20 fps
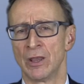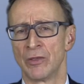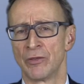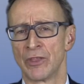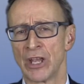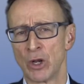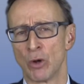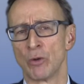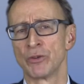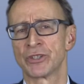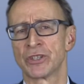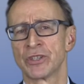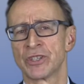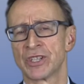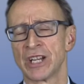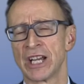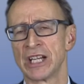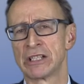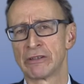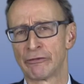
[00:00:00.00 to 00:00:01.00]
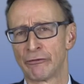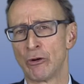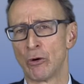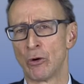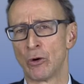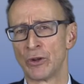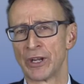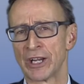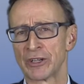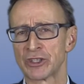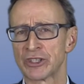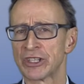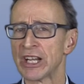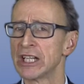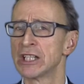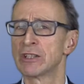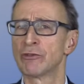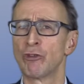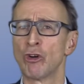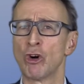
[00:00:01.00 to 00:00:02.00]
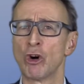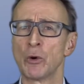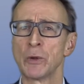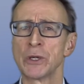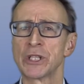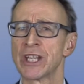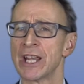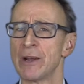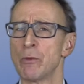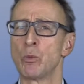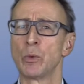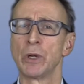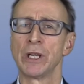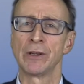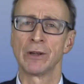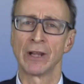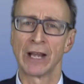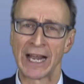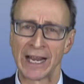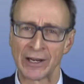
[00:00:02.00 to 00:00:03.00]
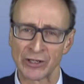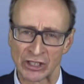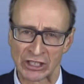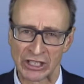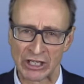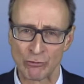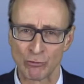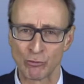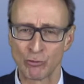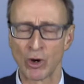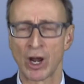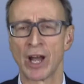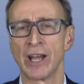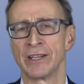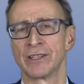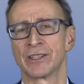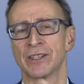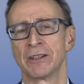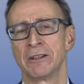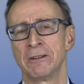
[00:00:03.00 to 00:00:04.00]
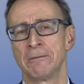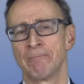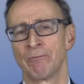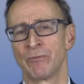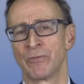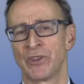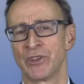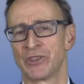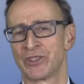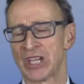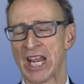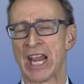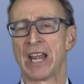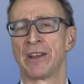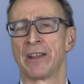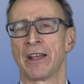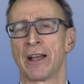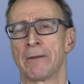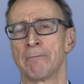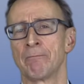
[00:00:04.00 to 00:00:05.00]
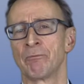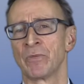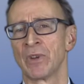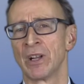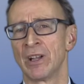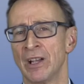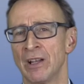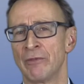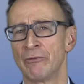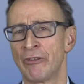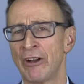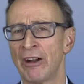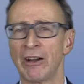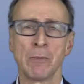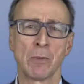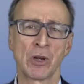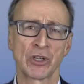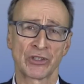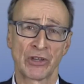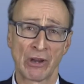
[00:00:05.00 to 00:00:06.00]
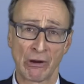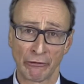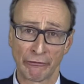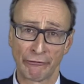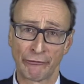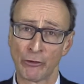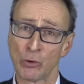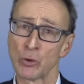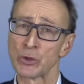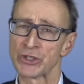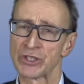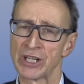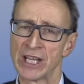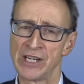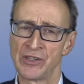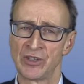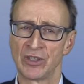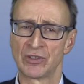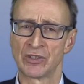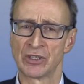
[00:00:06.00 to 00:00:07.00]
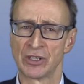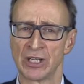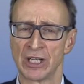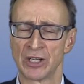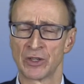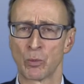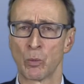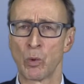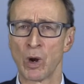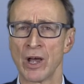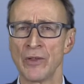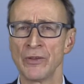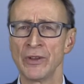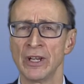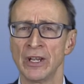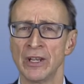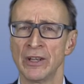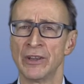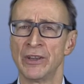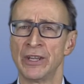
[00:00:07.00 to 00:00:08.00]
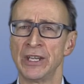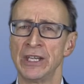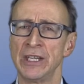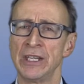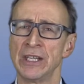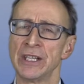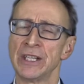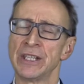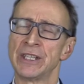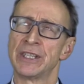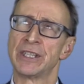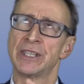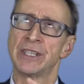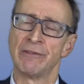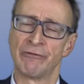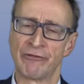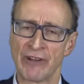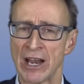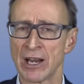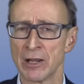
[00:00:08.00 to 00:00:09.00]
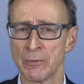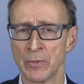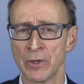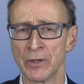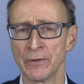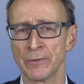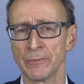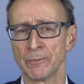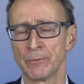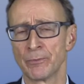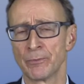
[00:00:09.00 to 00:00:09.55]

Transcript: Then on to stage 4. Now stage 4 is then we actually write the tender. And very much there are 4 stages to this. 1, the development,